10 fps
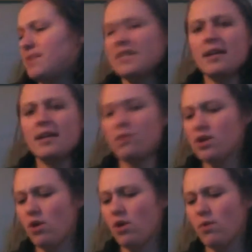Does
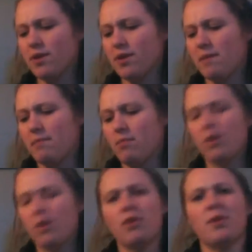anyone
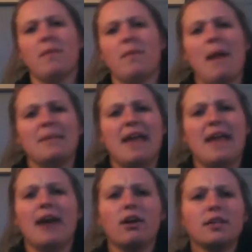wonder where the mom and
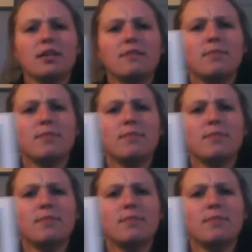dad are in the